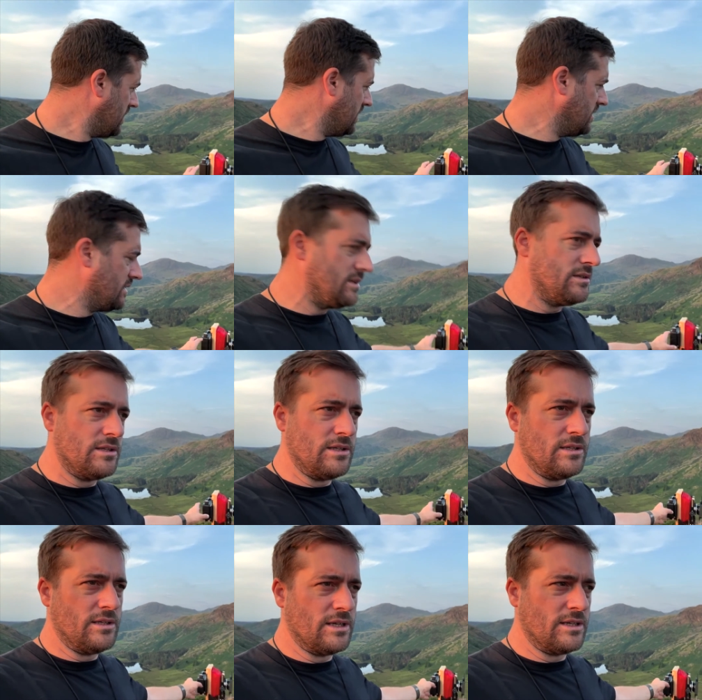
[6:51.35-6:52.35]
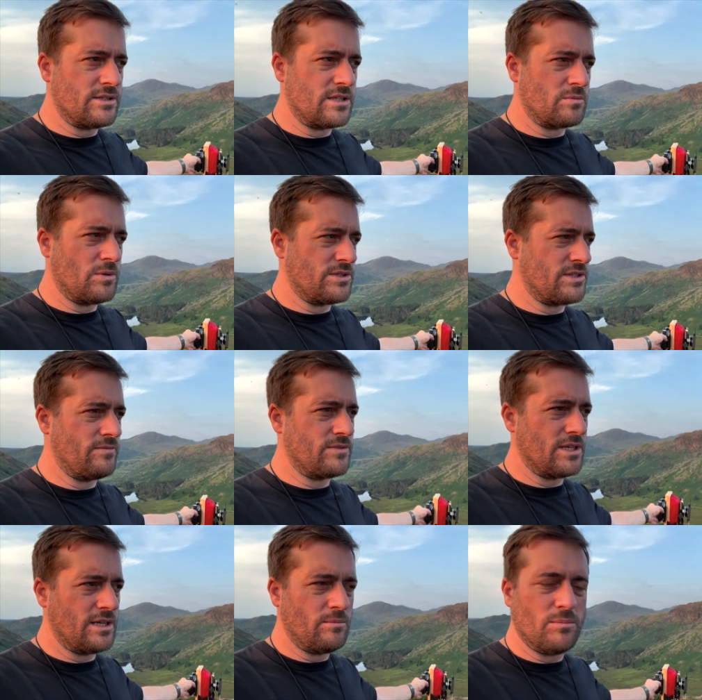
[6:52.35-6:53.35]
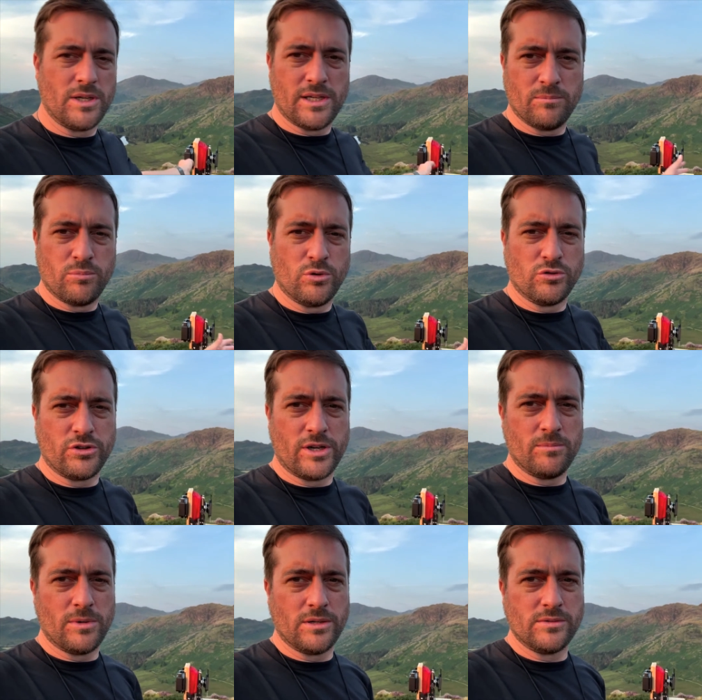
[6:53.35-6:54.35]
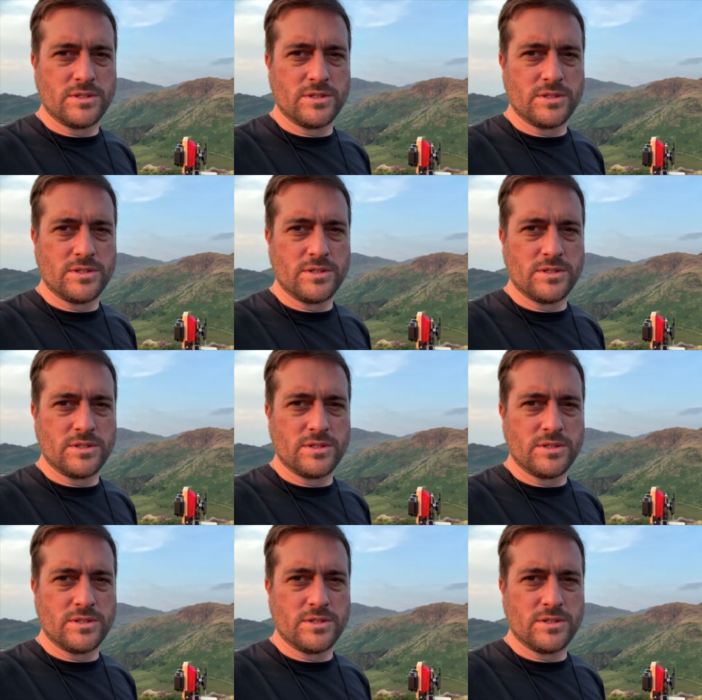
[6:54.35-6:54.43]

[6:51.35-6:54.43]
the 6x17, but in portrait mode.